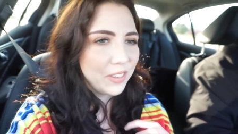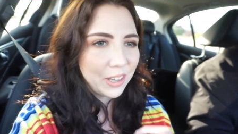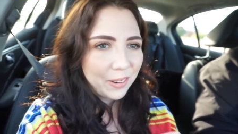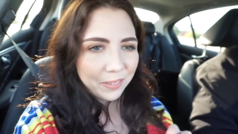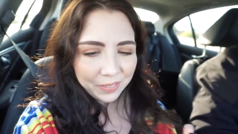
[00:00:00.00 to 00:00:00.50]

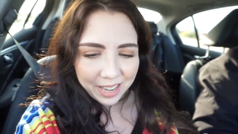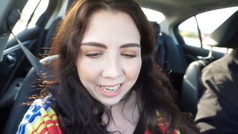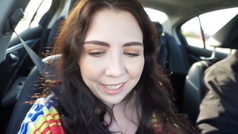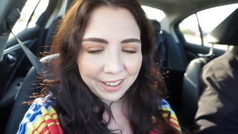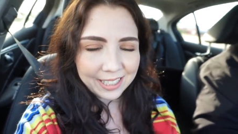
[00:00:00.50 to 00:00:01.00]
So
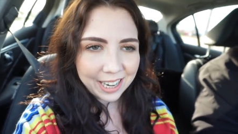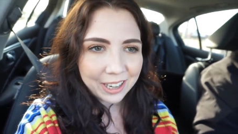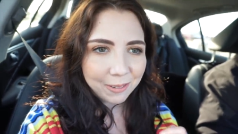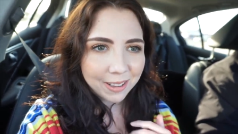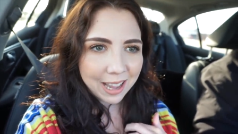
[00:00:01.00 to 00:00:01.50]
anyways, I
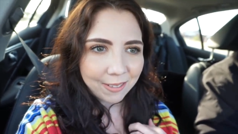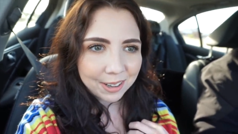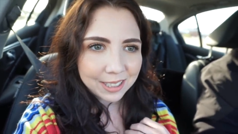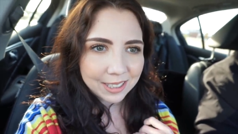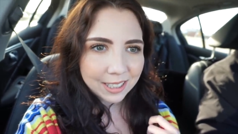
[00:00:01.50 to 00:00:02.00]
don't know what that was.